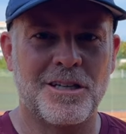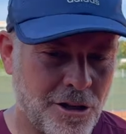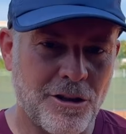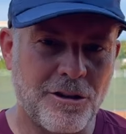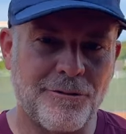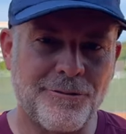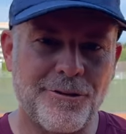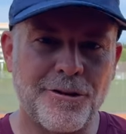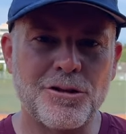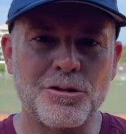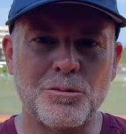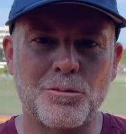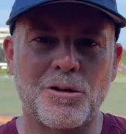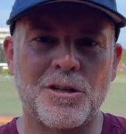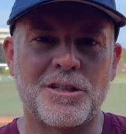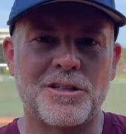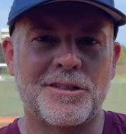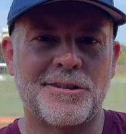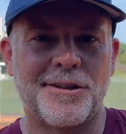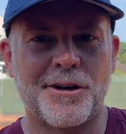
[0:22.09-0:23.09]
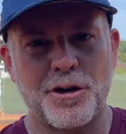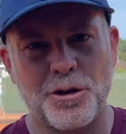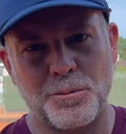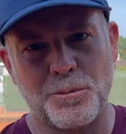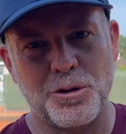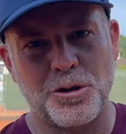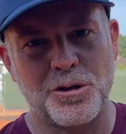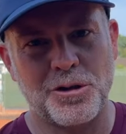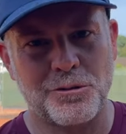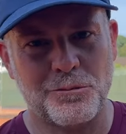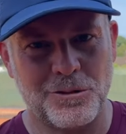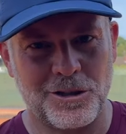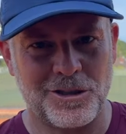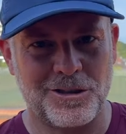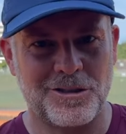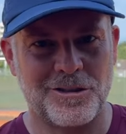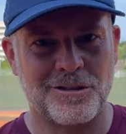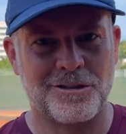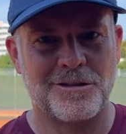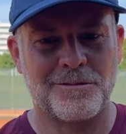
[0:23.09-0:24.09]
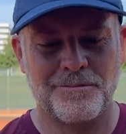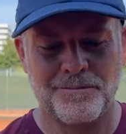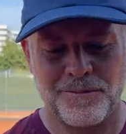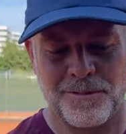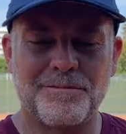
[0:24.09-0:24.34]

The first one is therapeutic reasons.